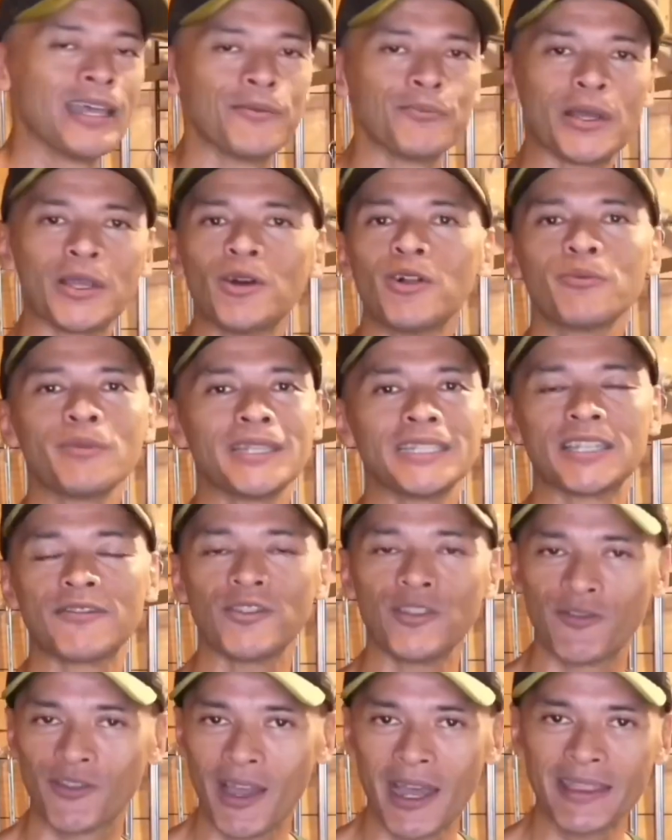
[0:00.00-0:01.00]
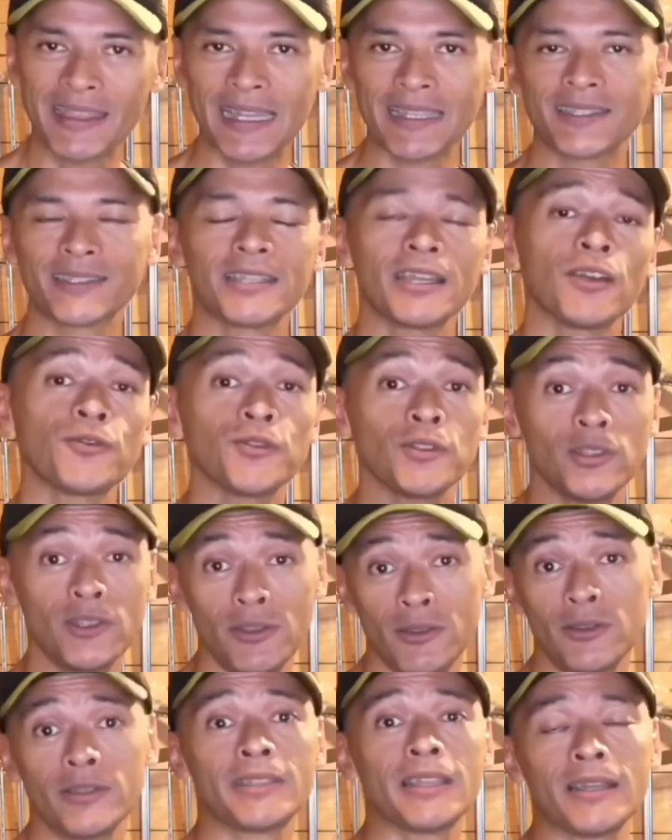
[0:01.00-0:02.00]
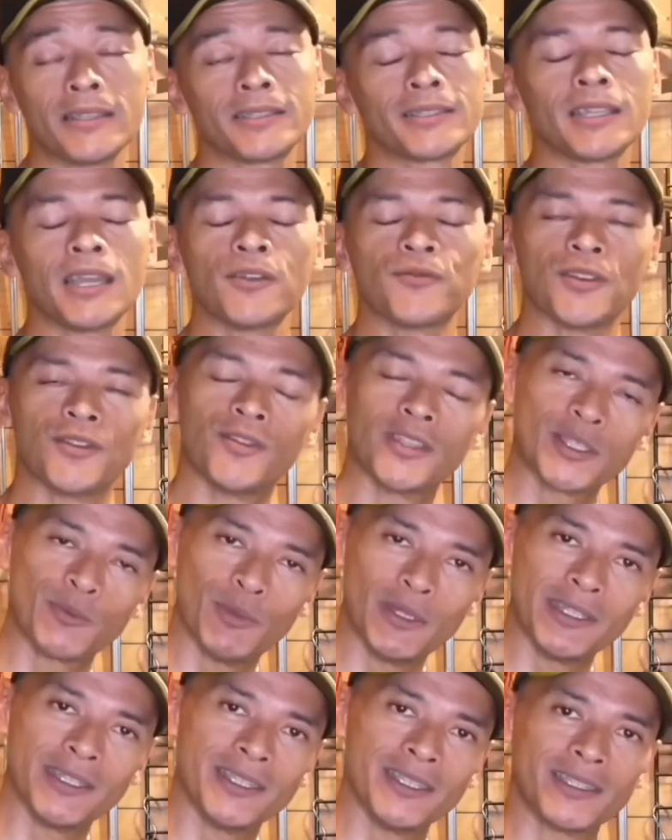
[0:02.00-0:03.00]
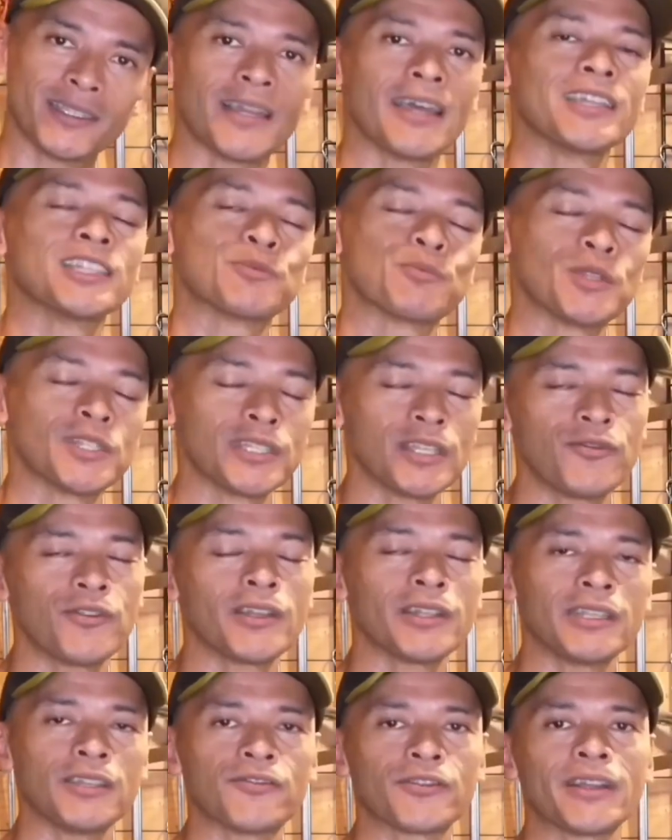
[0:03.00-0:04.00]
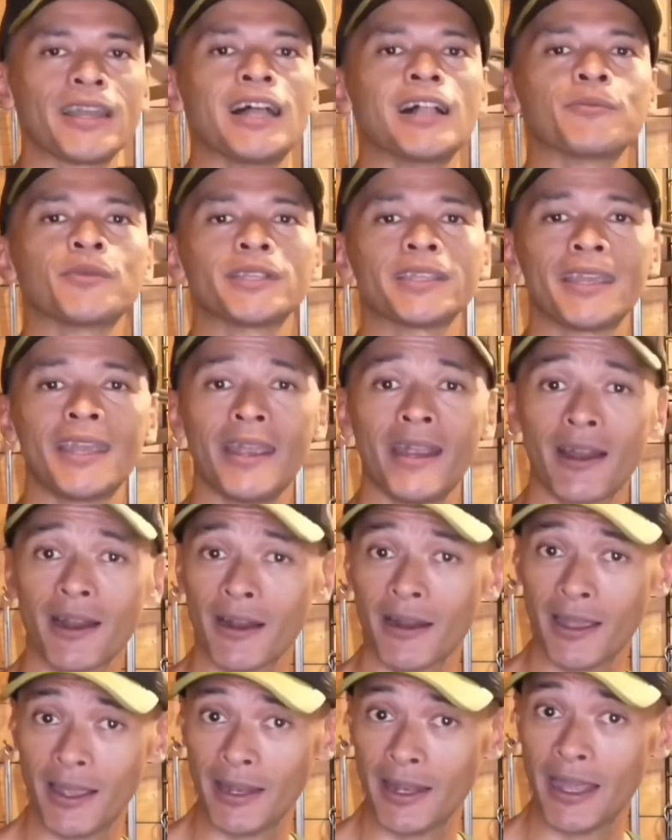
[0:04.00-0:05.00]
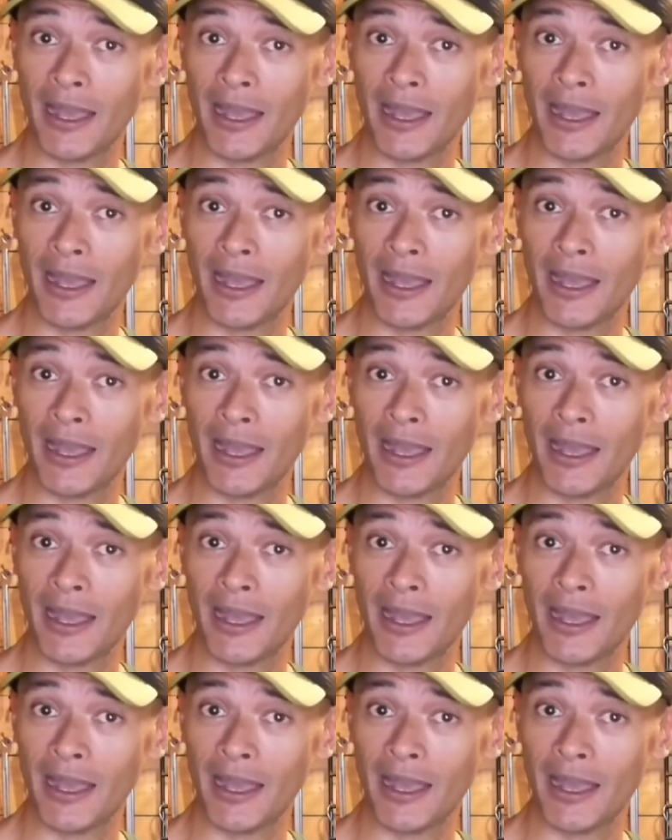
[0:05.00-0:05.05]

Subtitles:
By all means, if you've got that stuff, use that stuff. If it's been designed specifically for helmet care and